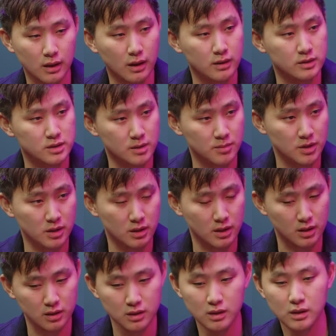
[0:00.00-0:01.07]
and something
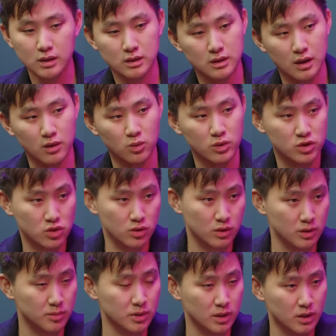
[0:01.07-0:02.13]
that that we
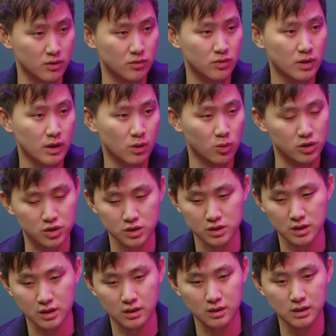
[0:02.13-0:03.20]
certainly believe, which is
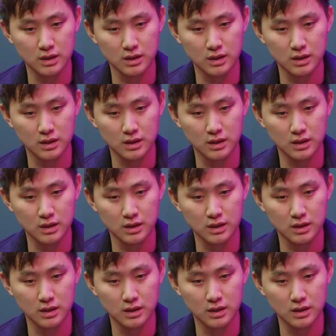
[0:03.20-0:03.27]
that